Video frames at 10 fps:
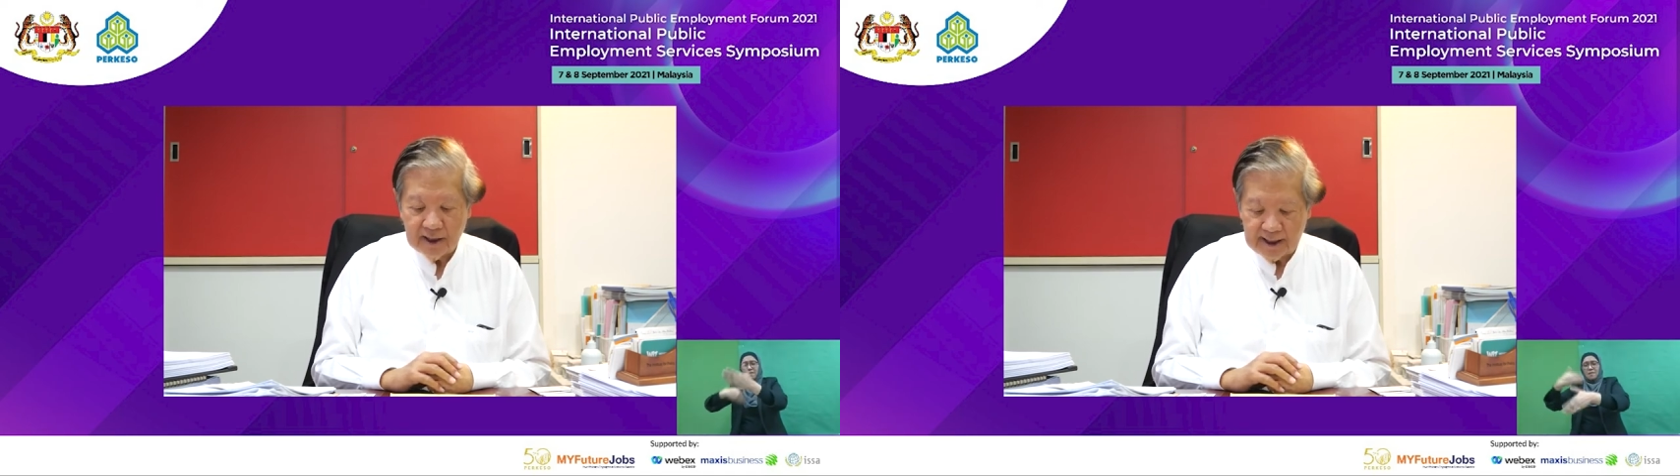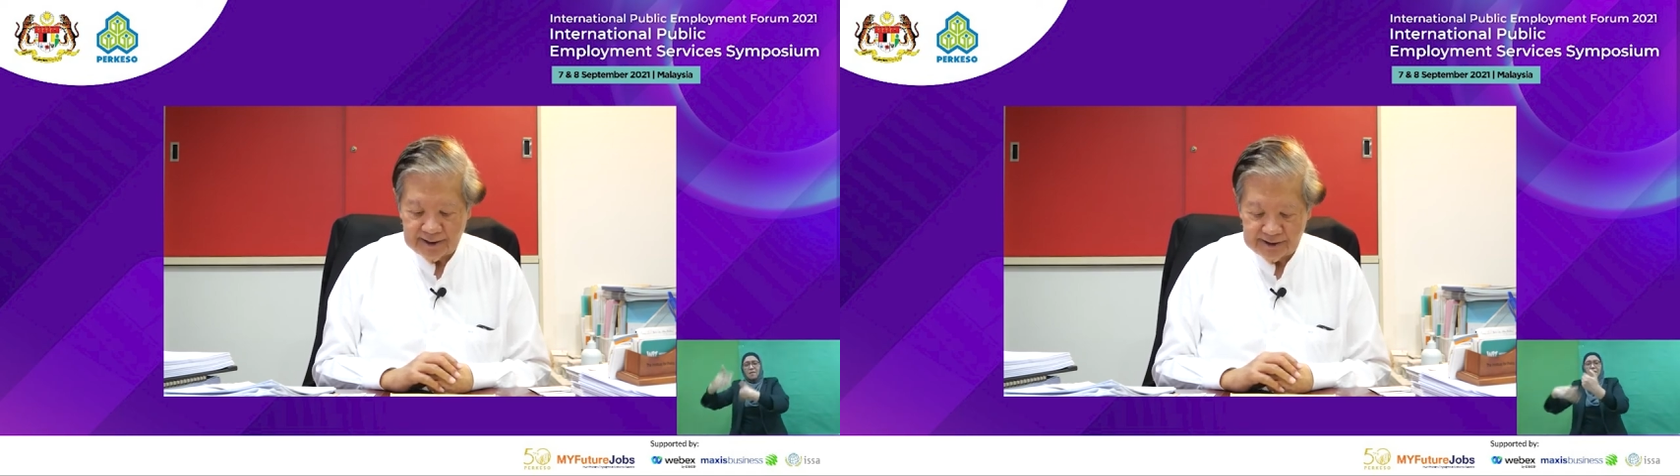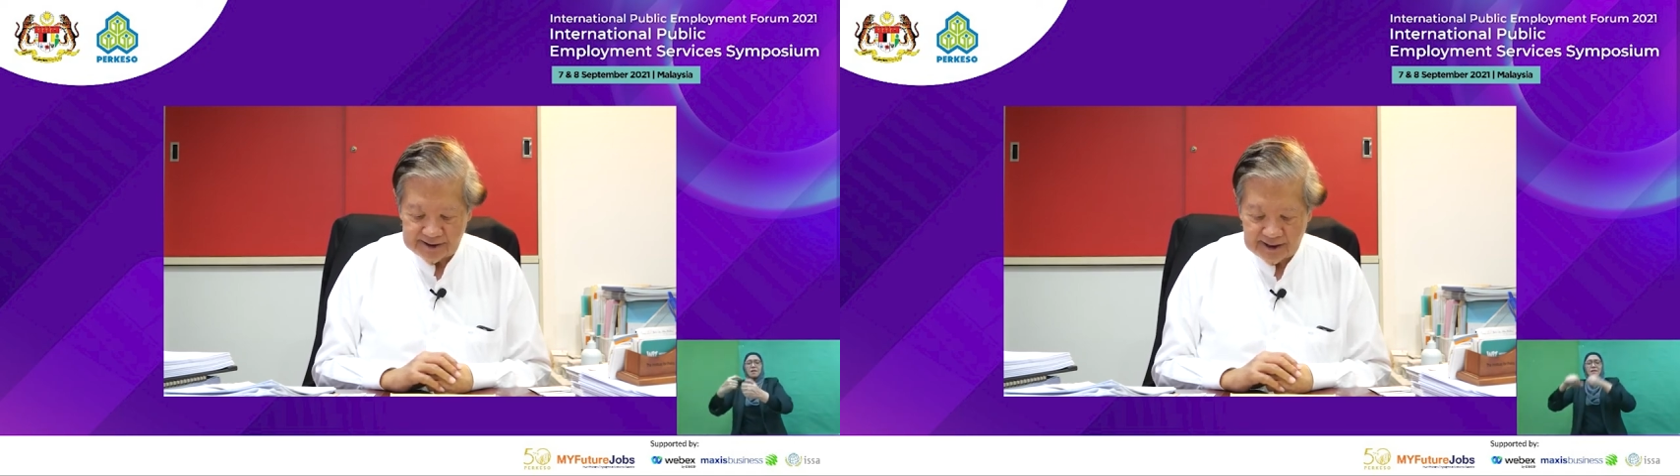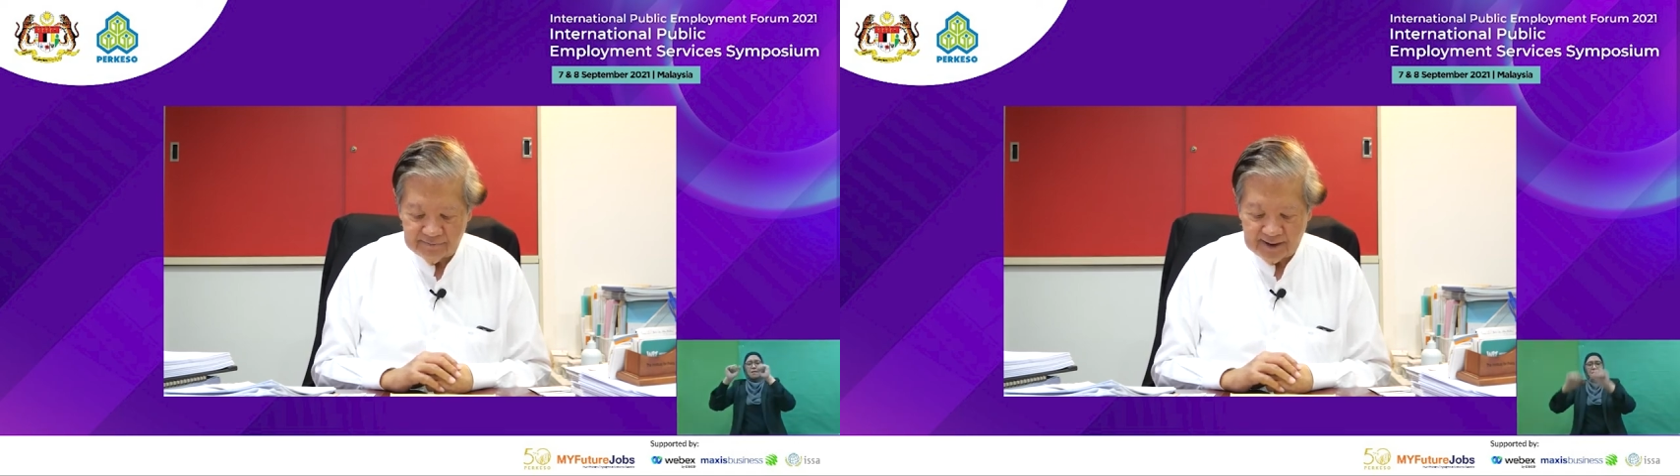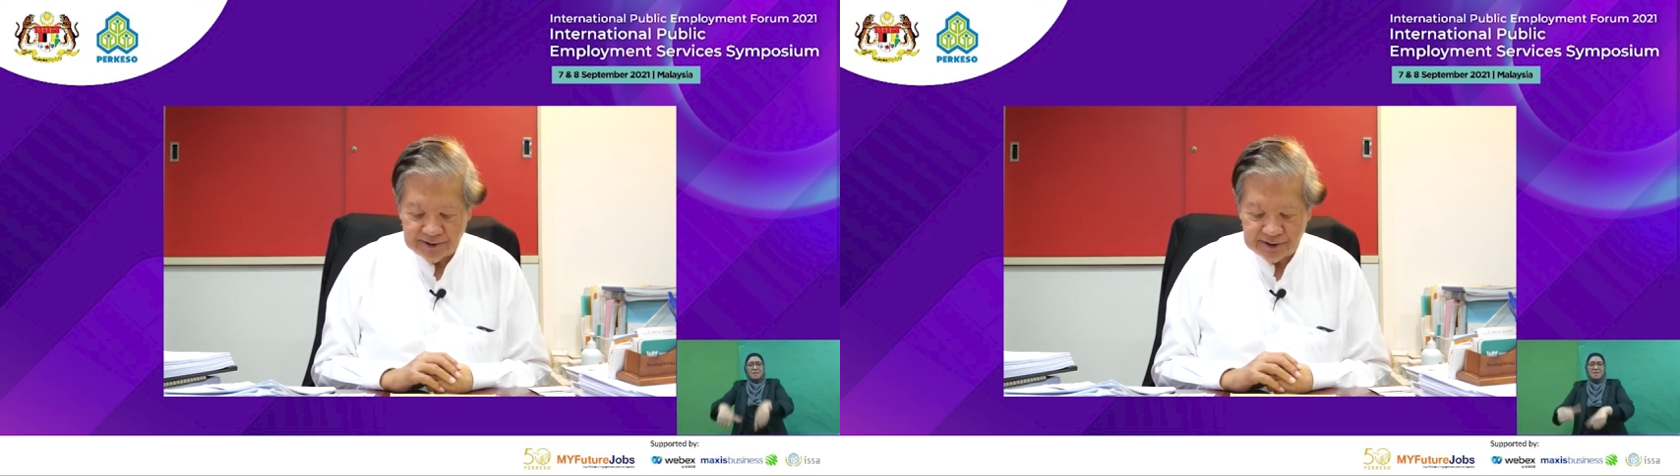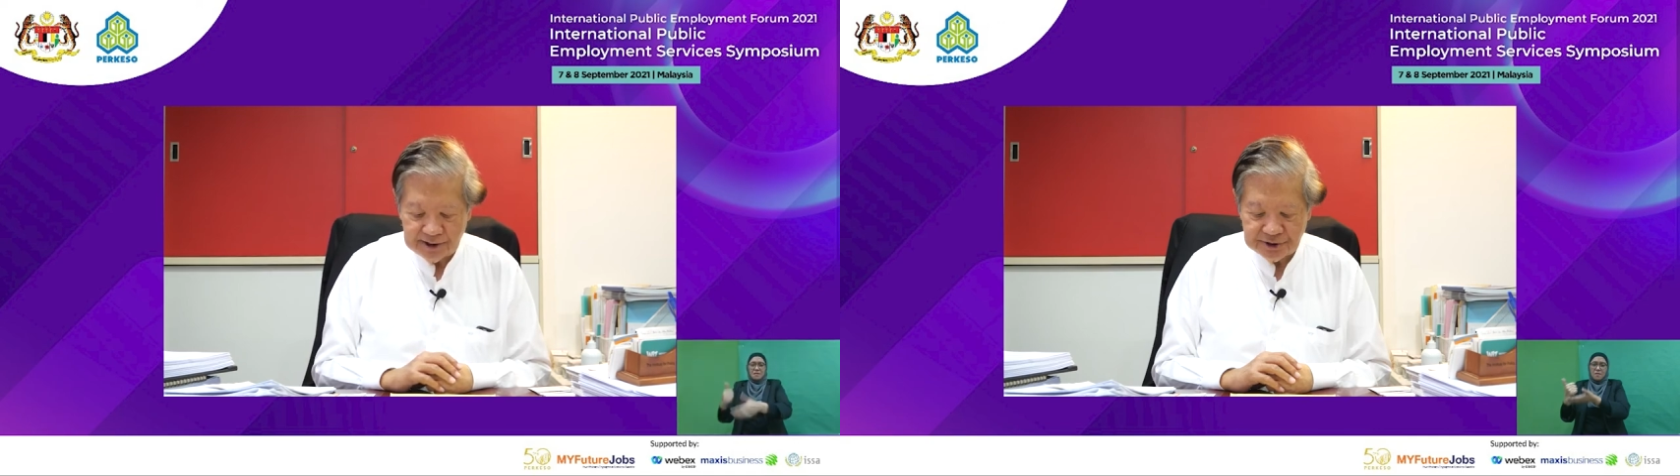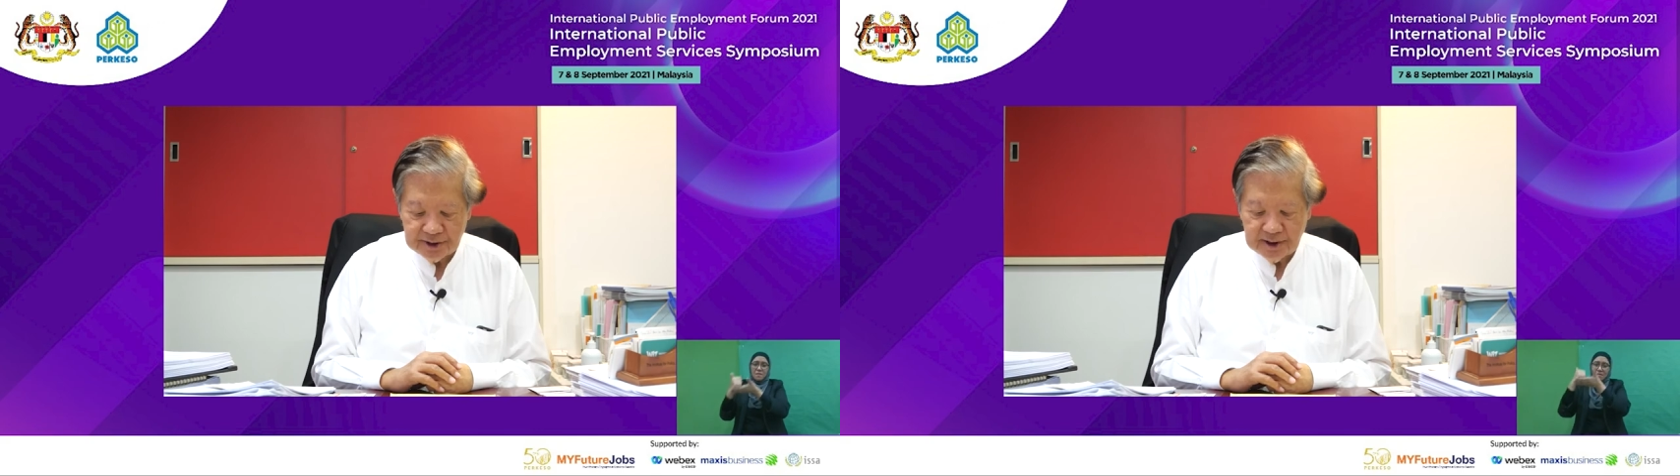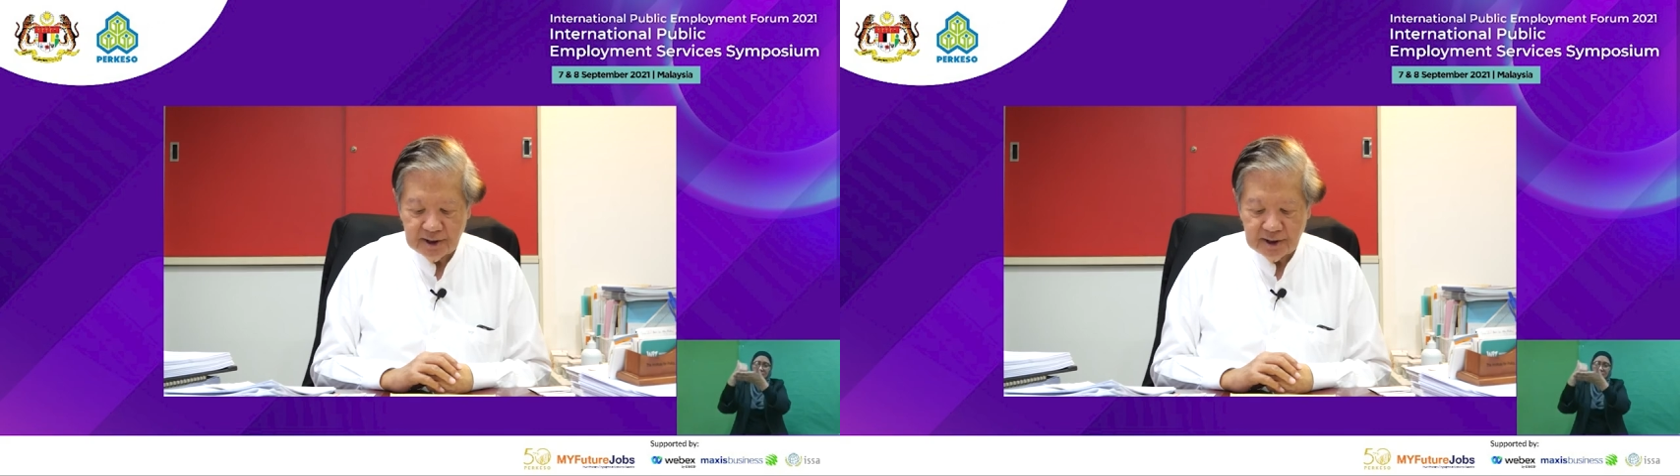and disadvantaged